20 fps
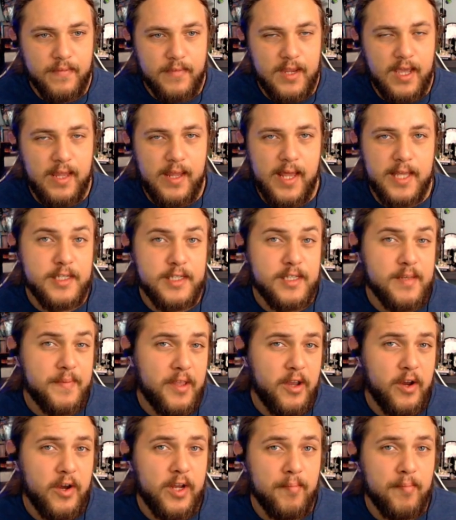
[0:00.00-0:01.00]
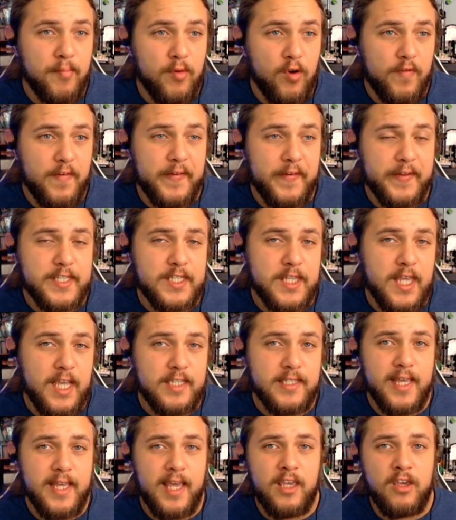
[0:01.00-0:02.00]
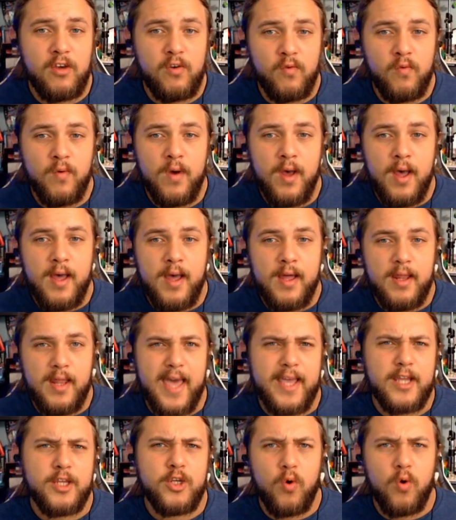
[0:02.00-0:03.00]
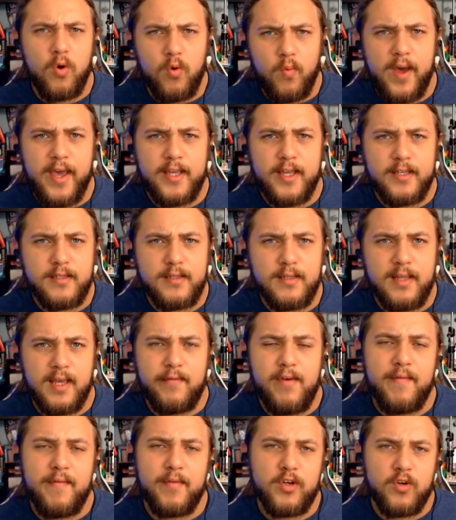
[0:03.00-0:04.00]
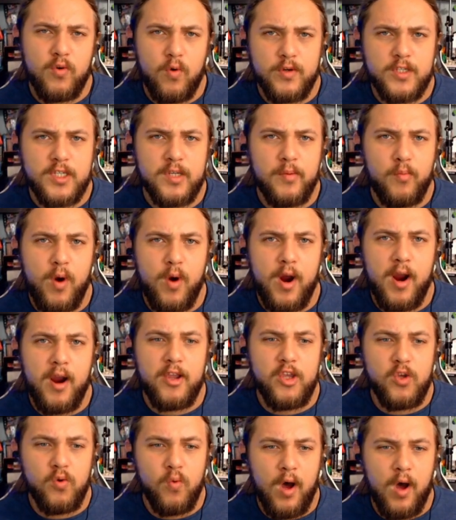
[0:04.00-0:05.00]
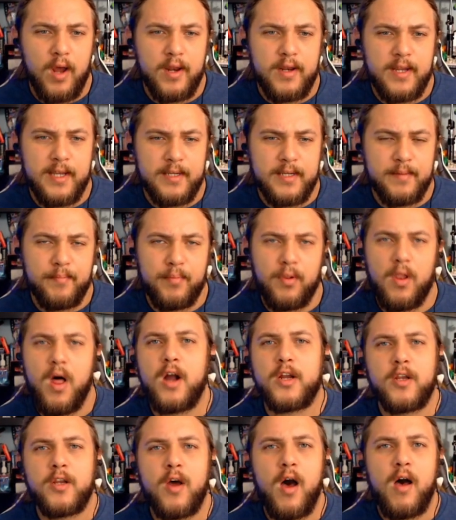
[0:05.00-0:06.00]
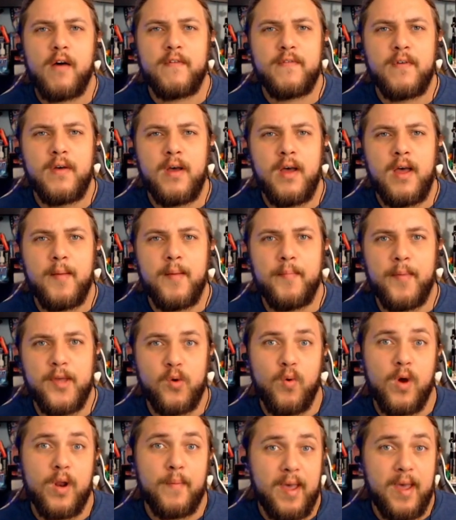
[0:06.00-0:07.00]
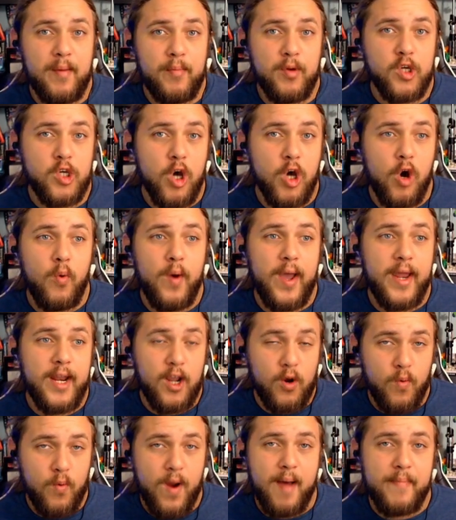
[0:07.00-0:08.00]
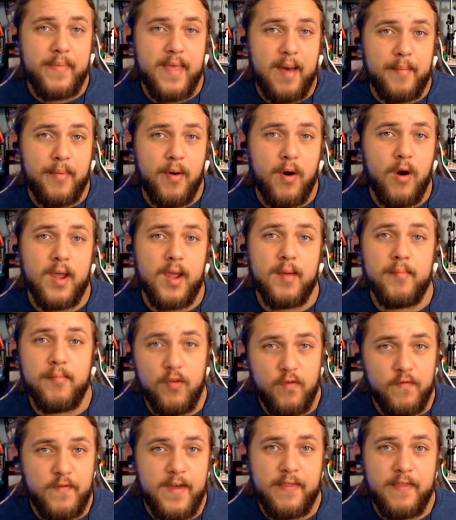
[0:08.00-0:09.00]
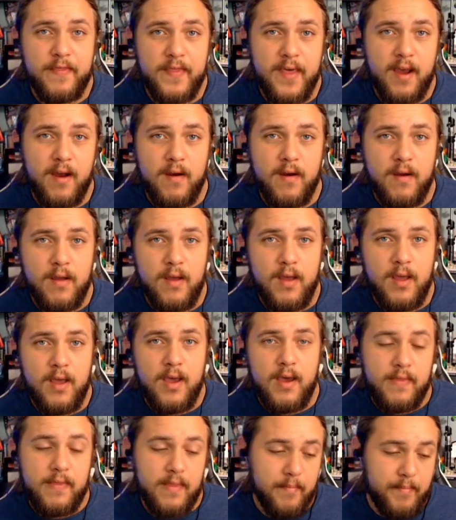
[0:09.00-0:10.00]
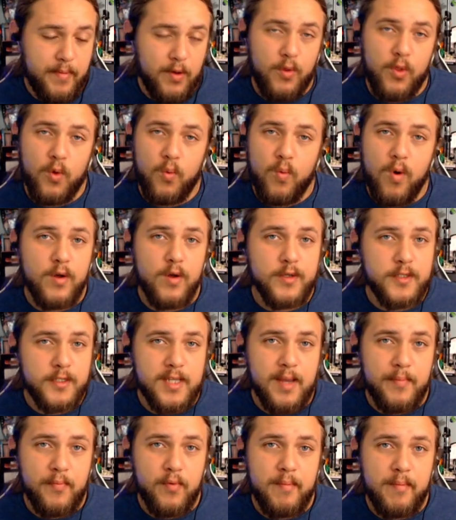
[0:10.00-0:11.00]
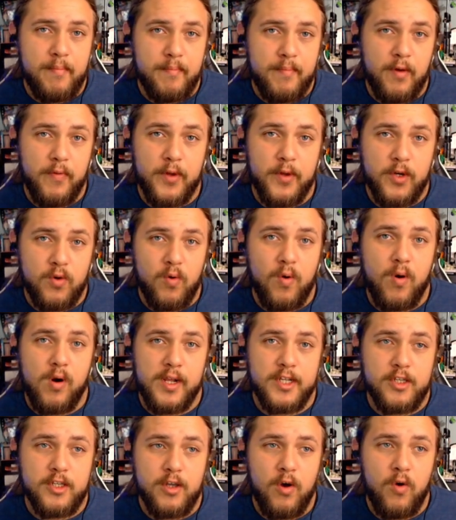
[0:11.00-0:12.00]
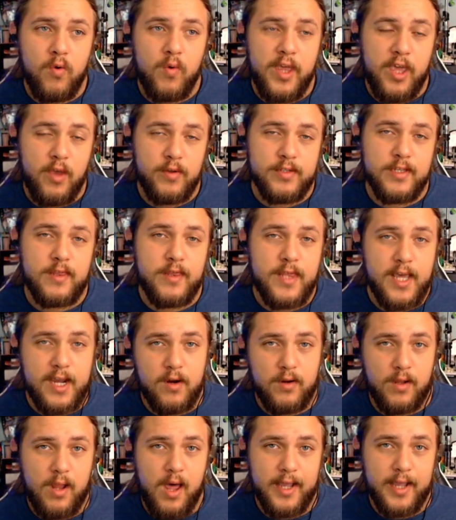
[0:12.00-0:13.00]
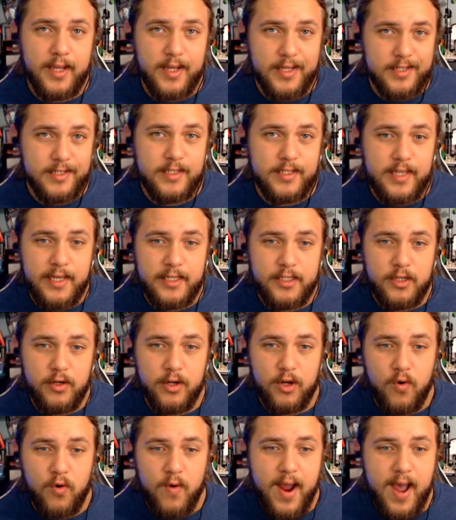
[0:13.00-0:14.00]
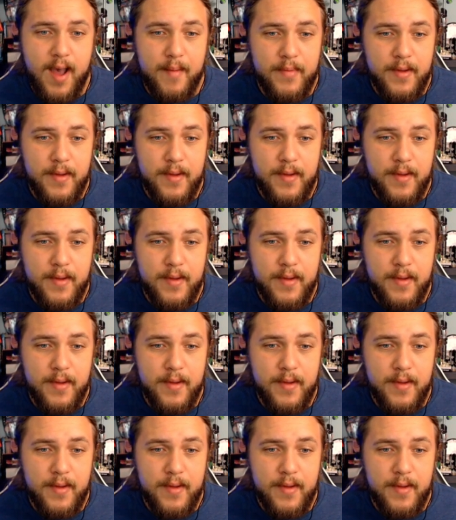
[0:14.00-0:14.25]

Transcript: Unless it's something you're going to move. If it's things that you like, doorways, if you have a door somewhere and you want it blocked off, and you want to be able to go in and grab that part and move that there, and build the wall separate, build the door on its own, and use a thicker line because it's easier to grab.